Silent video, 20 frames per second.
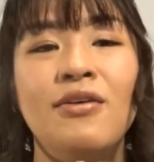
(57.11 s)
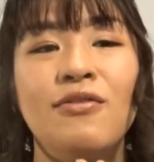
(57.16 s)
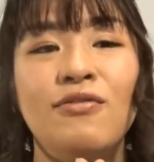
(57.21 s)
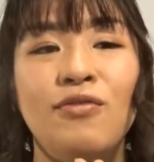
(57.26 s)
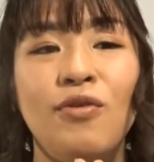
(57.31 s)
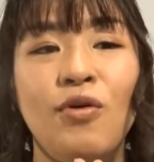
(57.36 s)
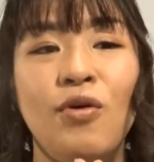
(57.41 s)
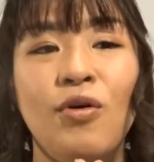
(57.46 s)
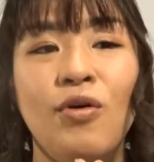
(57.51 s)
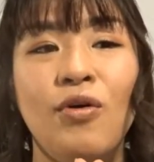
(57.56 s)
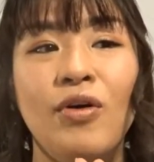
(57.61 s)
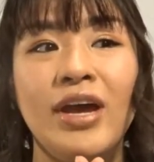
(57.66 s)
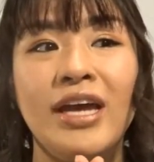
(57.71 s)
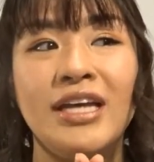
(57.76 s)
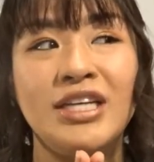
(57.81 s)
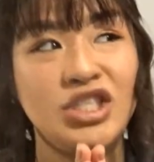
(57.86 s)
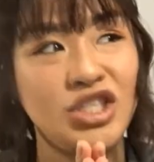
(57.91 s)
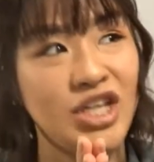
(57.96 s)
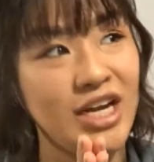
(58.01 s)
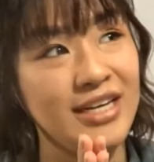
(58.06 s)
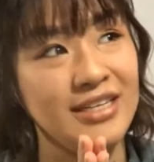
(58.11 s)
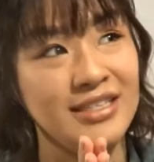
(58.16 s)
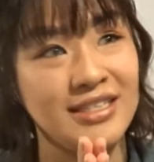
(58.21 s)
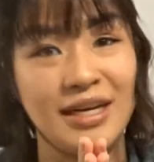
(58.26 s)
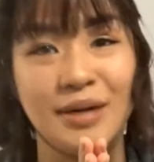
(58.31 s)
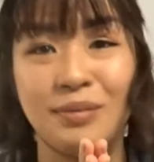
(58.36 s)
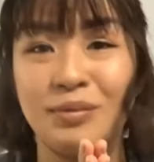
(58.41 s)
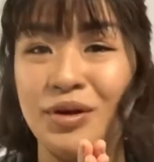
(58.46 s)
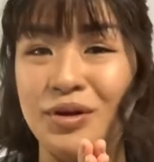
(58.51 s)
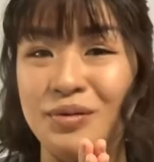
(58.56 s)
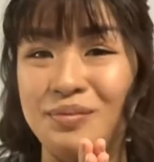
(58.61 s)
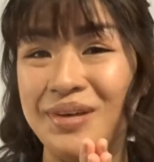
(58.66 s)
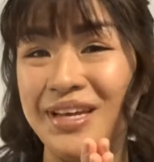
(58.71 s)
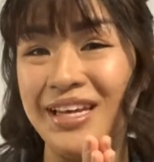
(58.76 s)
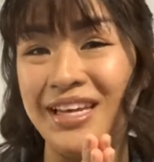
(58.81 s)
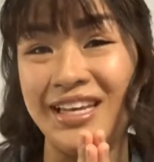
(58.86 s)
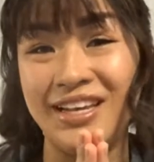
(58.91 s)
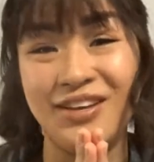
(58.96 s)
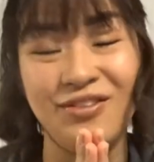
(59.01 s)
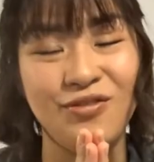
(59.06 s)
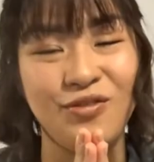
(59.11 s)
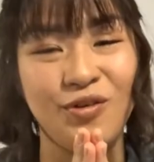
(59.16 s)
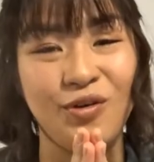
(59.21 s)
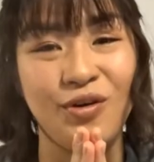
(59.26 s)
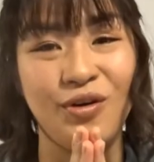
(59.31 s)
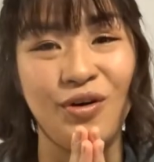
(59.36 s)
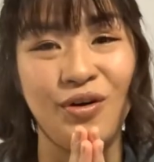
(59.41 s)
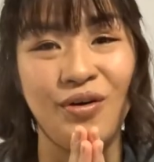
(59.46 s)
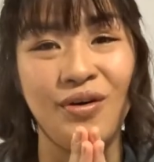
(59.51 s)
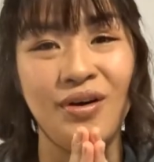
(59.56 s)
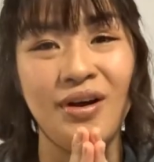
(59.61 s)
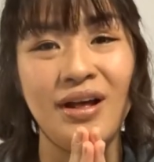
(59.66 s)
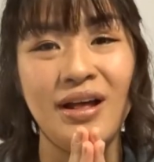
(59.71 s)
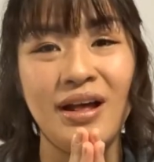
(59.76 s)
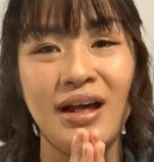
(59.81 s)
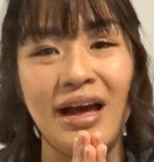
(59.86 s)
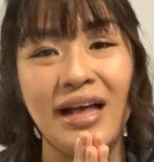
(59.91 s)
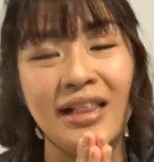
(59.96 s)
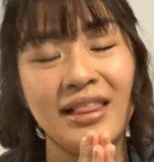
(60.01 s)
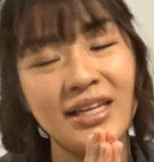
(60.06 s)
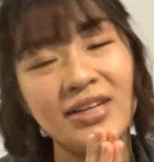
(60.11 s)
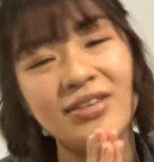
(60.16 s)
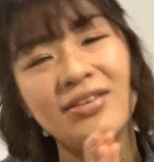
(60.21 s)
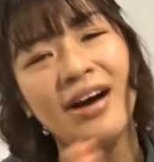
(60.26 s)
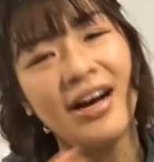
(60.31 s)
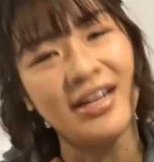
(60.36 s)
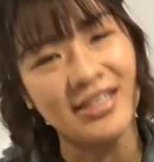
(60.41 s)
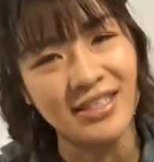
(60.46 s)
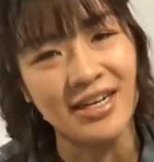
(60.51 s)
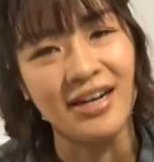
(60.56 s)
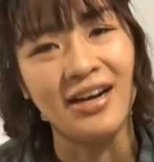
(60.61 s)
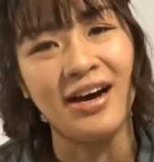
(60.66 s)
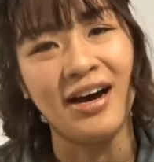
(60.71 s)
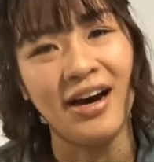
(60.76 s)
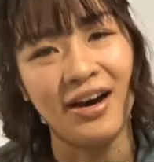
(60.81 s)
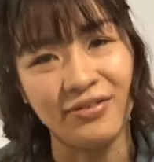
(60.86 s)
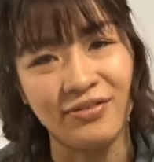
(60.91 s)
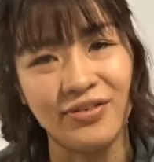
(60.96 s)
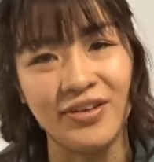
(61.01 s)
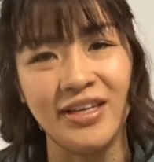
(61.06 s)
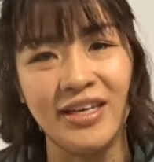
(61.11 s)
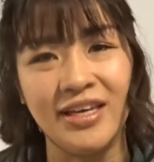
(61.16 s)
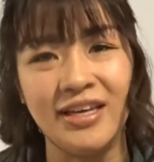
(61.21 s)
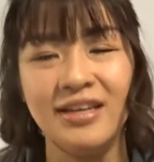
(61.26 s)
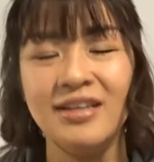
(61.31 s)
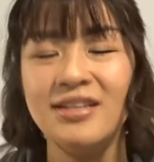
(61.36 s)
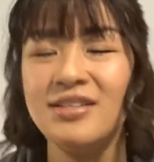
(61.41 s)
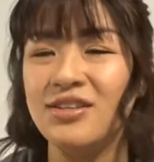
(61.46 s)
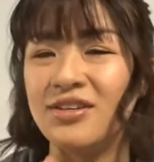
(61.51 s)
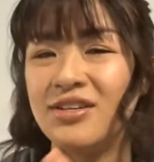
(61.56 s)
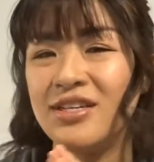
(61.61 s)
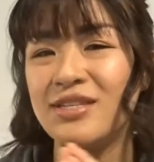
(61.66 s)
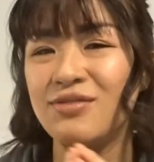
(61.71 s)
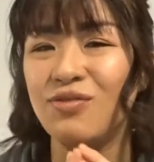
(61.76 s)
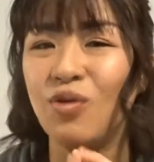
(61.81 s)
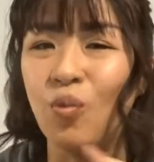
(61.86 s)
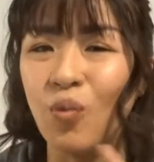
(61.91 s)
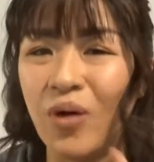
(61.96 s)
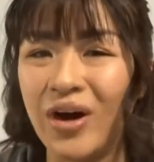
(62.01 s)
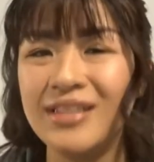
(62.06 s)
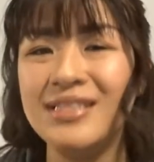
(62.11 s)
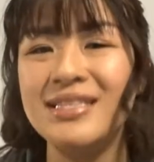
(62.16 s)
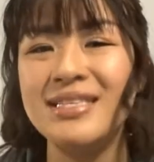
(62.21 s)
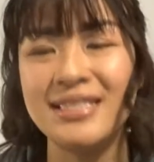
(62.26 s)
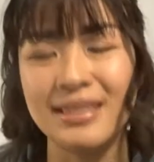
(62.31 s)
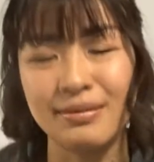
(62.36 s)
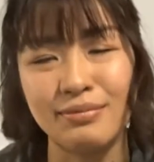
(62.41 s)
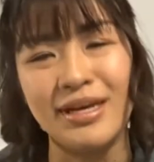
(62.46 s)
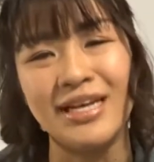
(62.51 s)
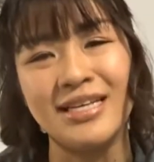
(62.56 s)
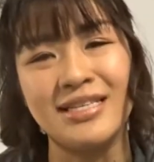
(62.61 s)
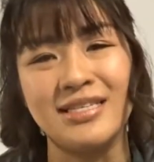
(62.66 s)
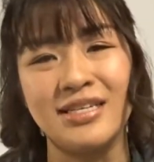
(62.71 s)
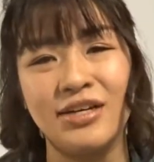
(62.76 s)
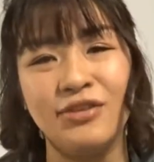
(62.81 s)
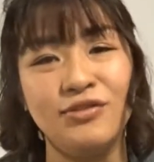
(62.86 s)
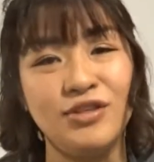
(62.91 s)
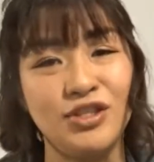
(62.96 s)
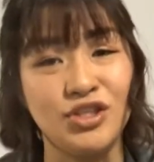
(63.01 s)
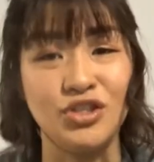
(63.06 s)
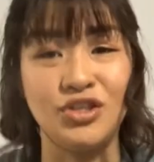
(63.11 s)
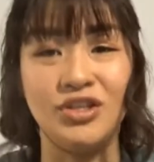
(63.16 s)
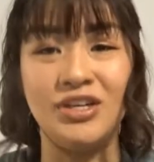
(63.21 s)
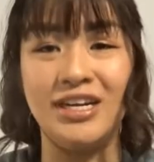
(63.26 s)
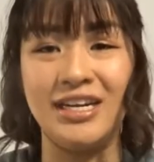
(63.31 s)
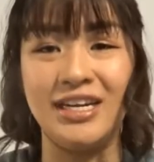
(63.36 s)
for exchange, and I'm going to be here for a little under half a year, so just for one semester of student